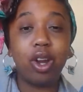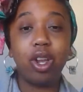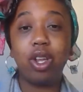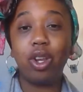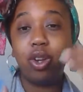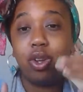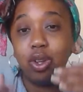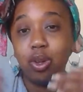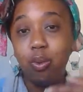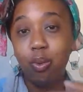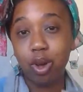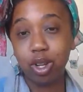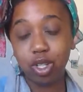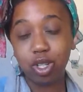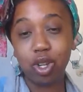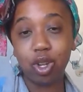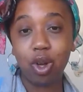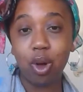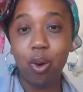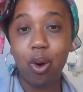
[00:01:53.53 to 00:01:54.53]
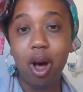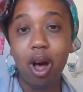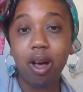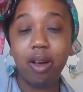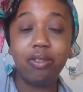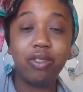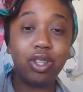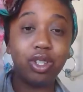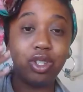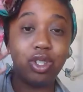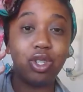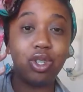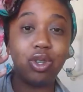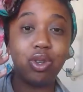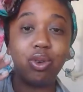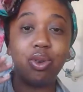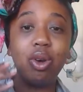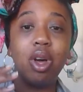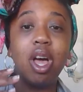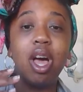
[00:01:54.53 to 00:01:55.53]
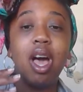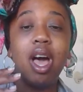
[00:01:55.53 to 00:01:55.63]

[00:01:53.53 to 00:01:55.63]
you know you want to go off into